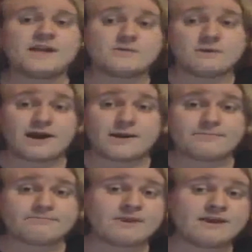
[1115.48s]
Anyway,
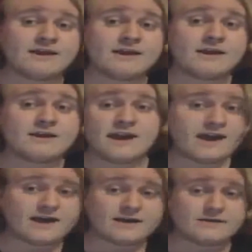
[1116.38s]

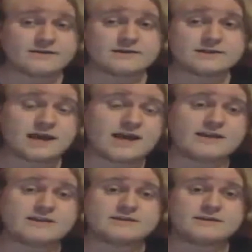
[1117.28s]
yeah.
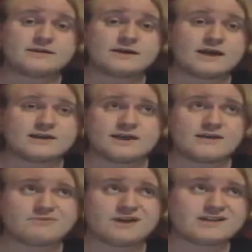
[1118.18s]
Science has
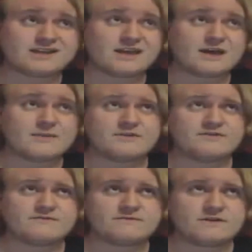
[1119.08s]
that pesky habit
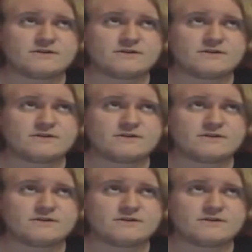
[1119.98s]
of,